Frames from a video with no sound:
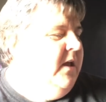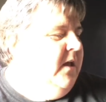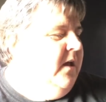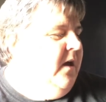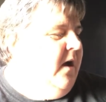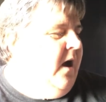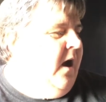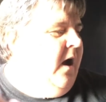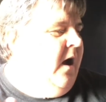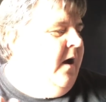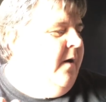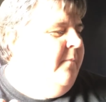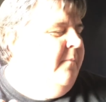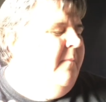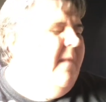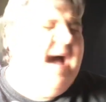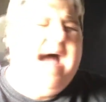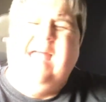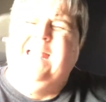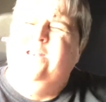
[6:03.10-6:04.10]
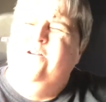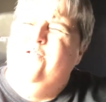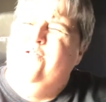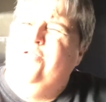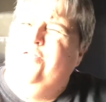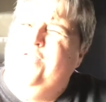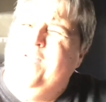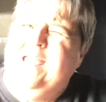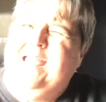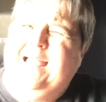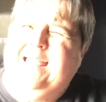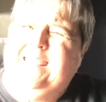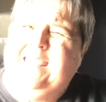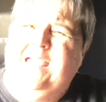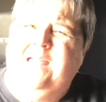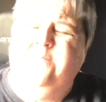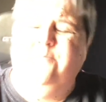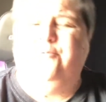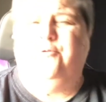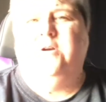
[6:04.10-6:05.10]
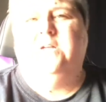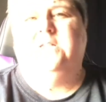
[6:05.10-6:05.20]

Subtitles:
I don't think I can print